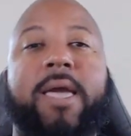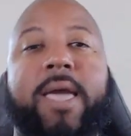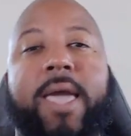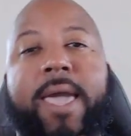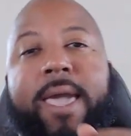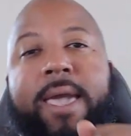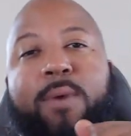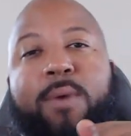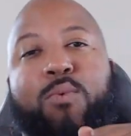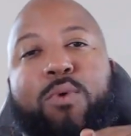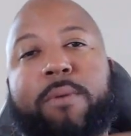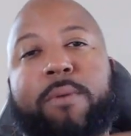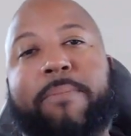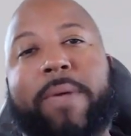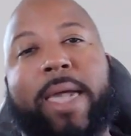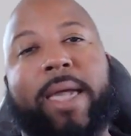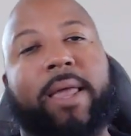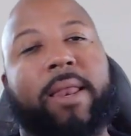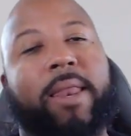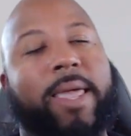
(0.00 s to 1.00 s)
And we're
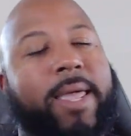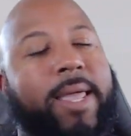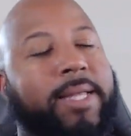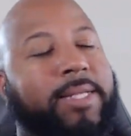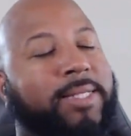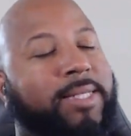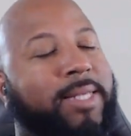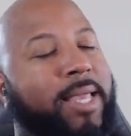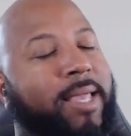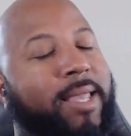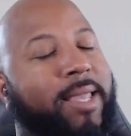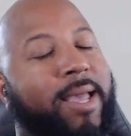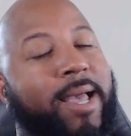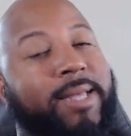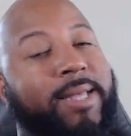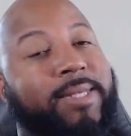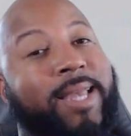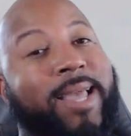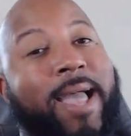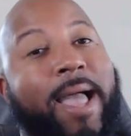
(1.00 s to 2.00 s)
back. Like I said,
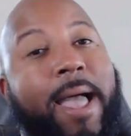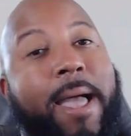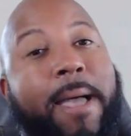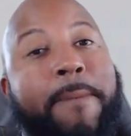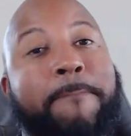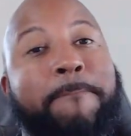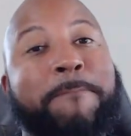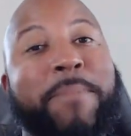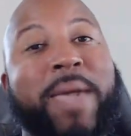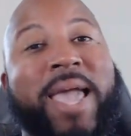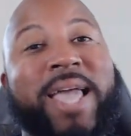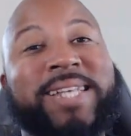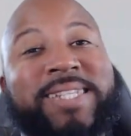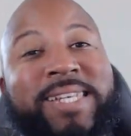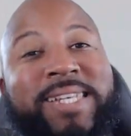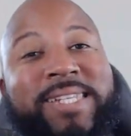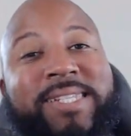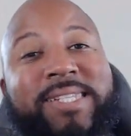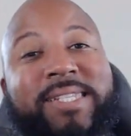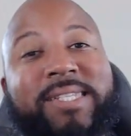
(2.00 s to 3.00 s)
guys,
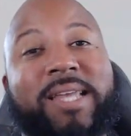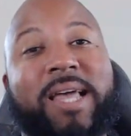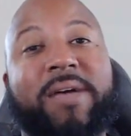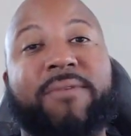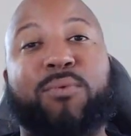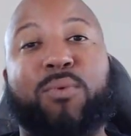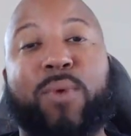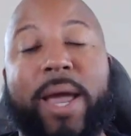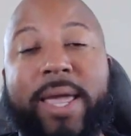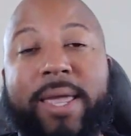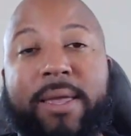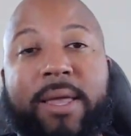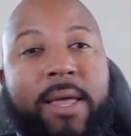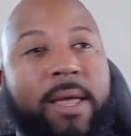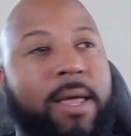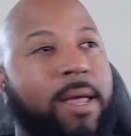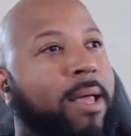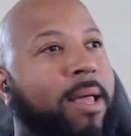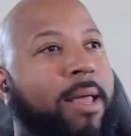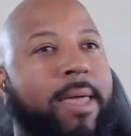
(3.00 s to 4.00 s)
amazing stuff, right?
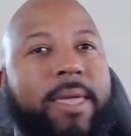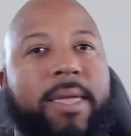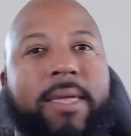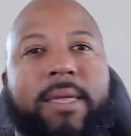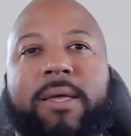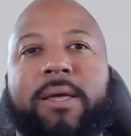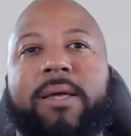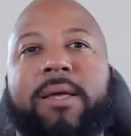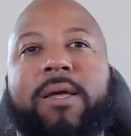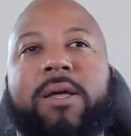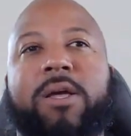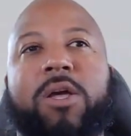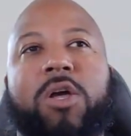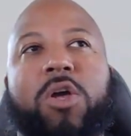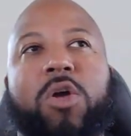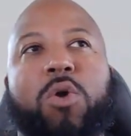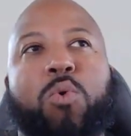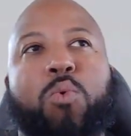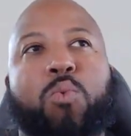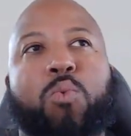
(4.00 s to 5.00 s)
Like
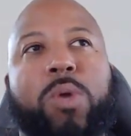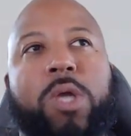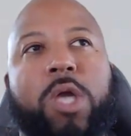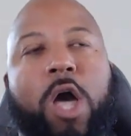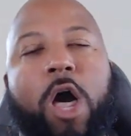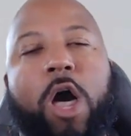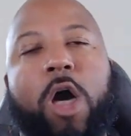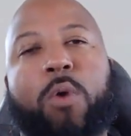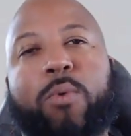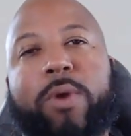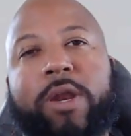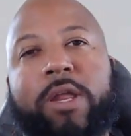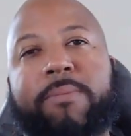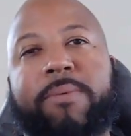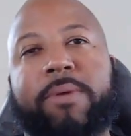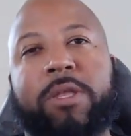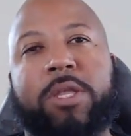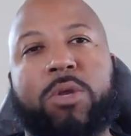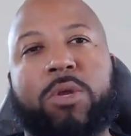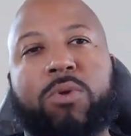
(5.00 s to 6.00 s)
we already
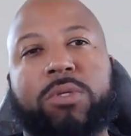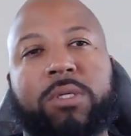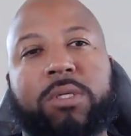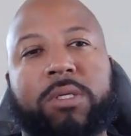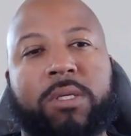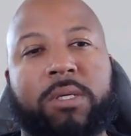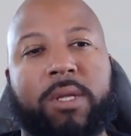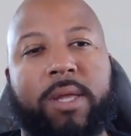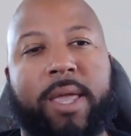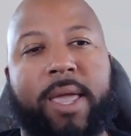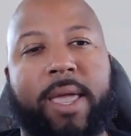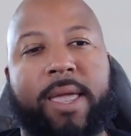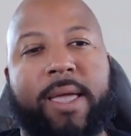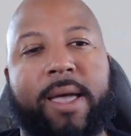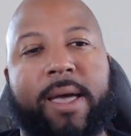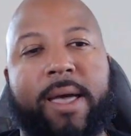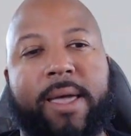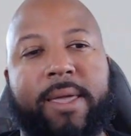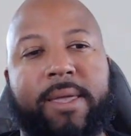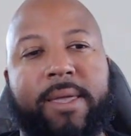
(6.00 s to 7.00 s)
been using
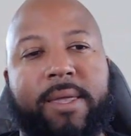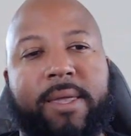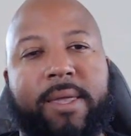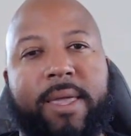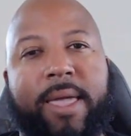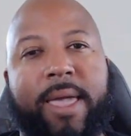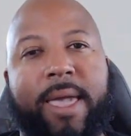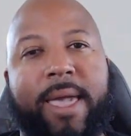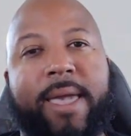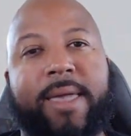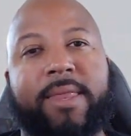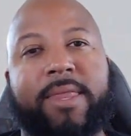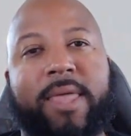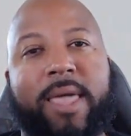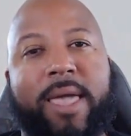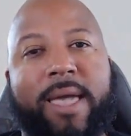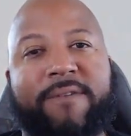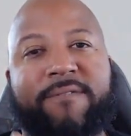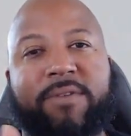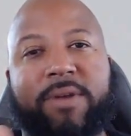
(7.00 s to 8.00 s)
AI and
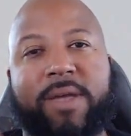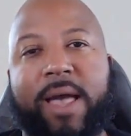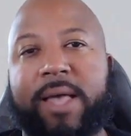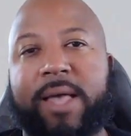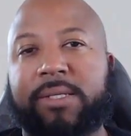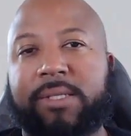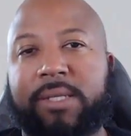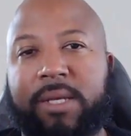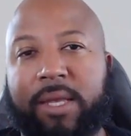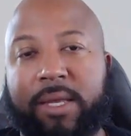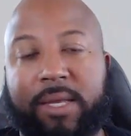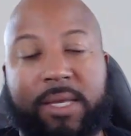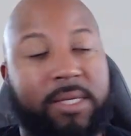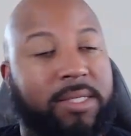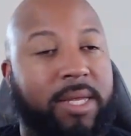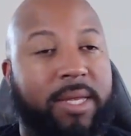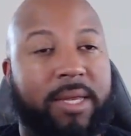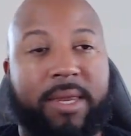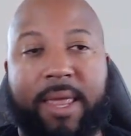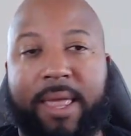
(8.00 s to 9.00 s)
they have constantly, like he
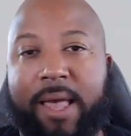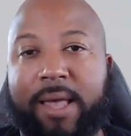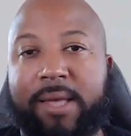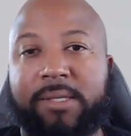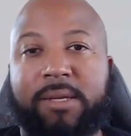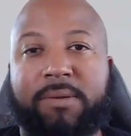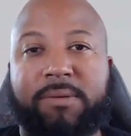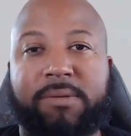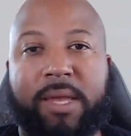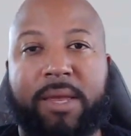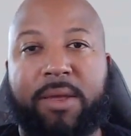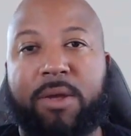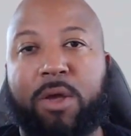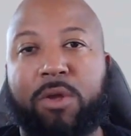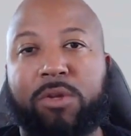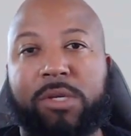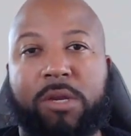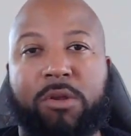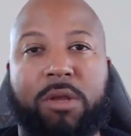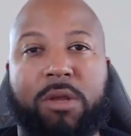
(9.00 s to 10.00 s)
said, they constantly saying, oh,
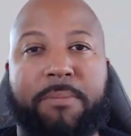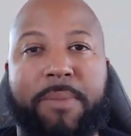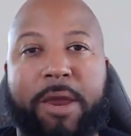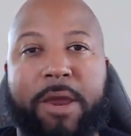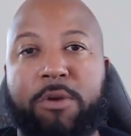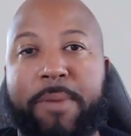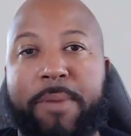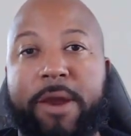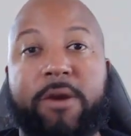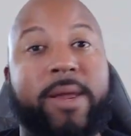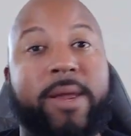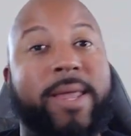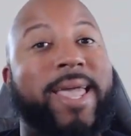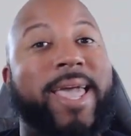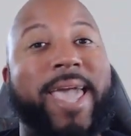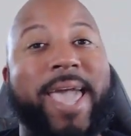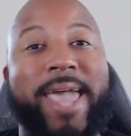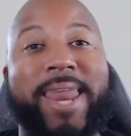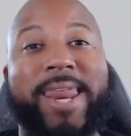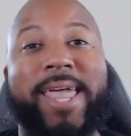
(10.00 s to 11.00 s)
it's going to get better and better.
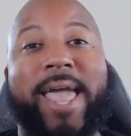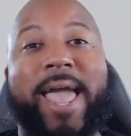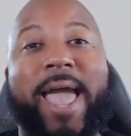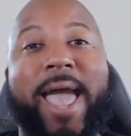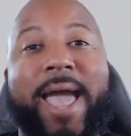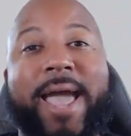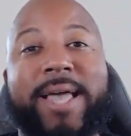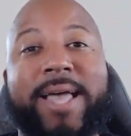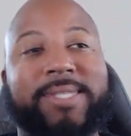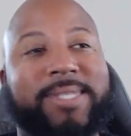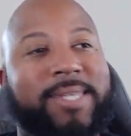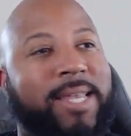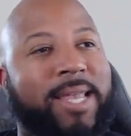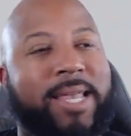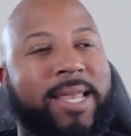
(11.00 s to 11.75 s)
And it has.